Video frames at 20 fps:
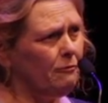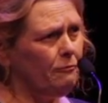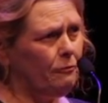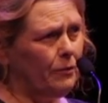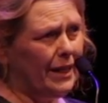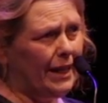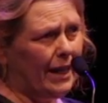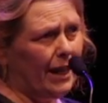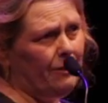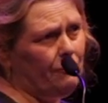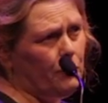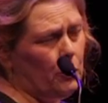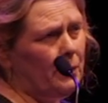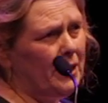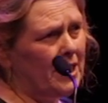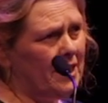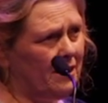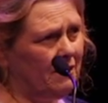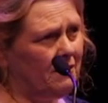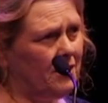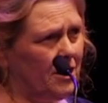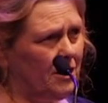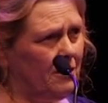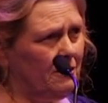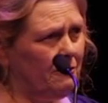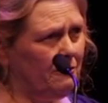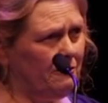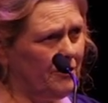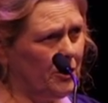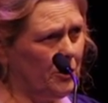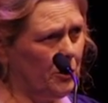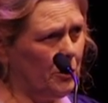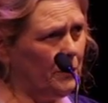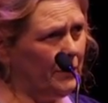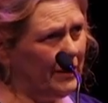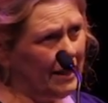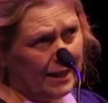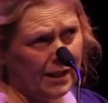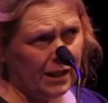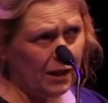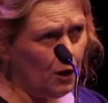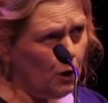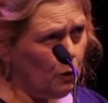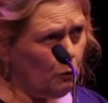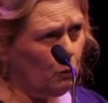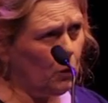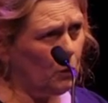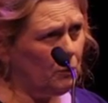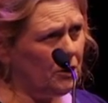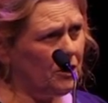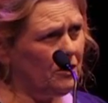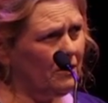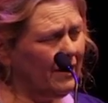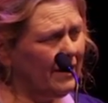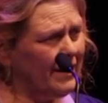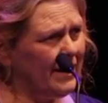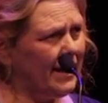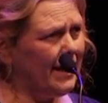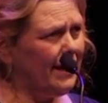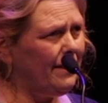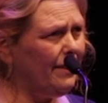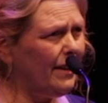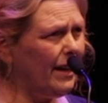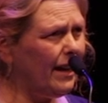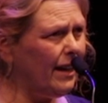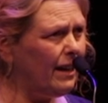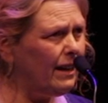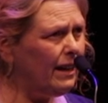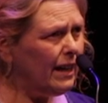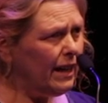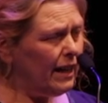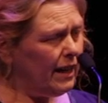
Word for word: If we gave the window to you for 2 weeks, what would you like in there?